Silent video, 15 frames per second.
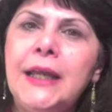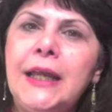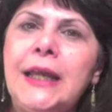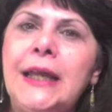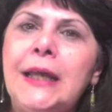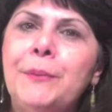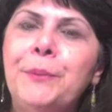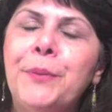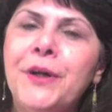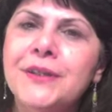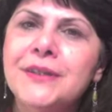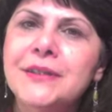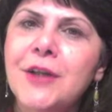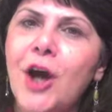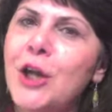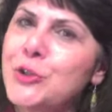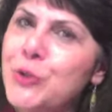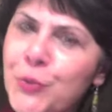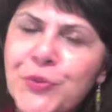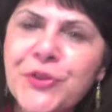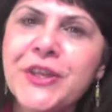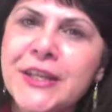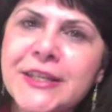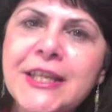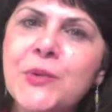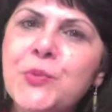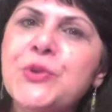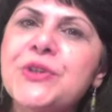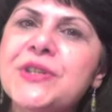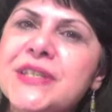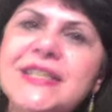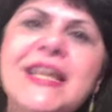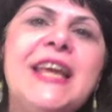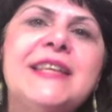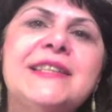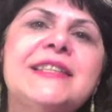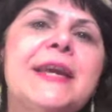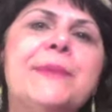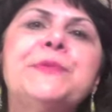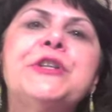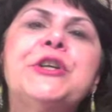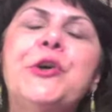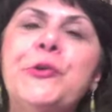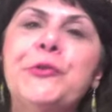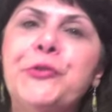uh, but I don't think they would stay skeptical